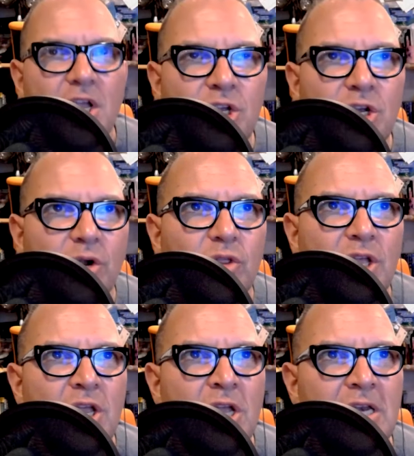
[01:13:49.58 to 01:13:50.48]
you know,
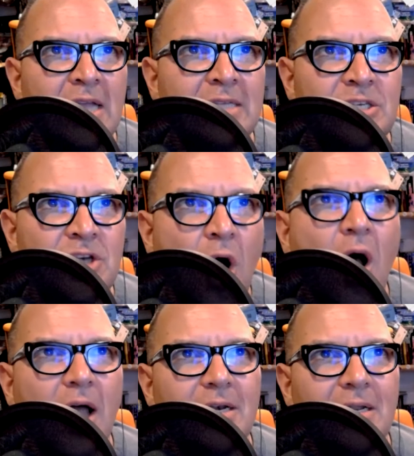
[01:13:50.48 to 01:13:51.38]
it, it's
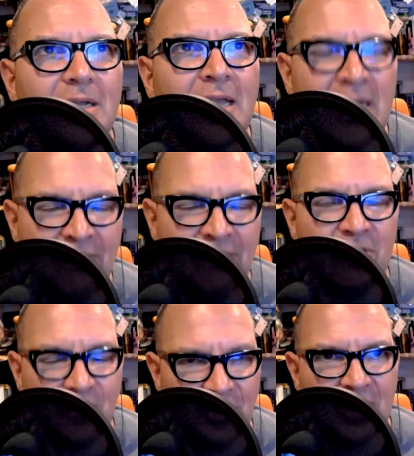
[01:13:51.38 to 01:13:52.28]
not
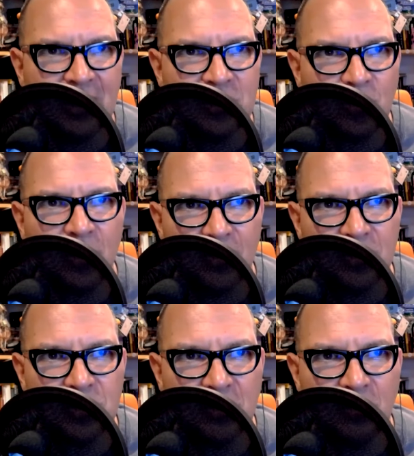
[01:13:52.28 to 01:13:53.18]
inevitable that things will go a
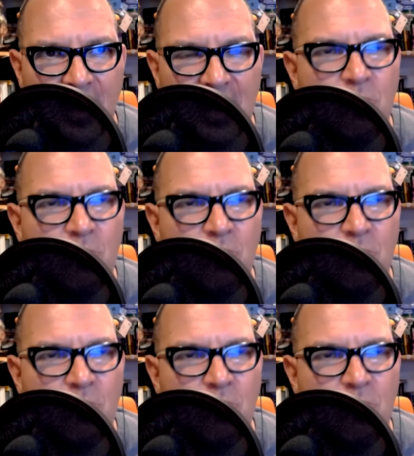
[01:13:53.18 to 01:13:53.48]
certain way.